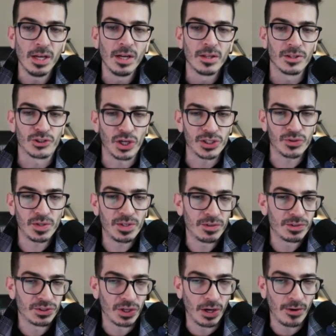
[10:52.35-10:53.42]
The Treasury
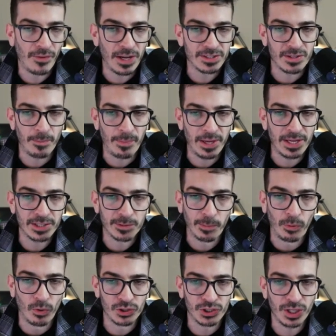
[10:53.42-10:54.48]
Reserve has the biggest
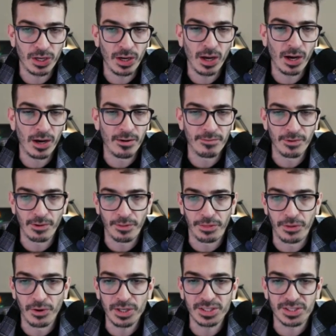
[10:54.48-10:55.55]
portion of
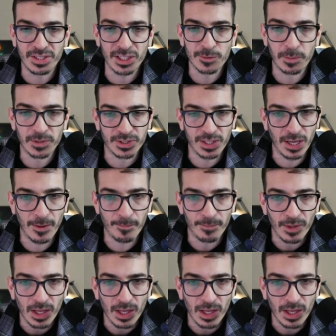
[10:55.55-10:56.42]
36%.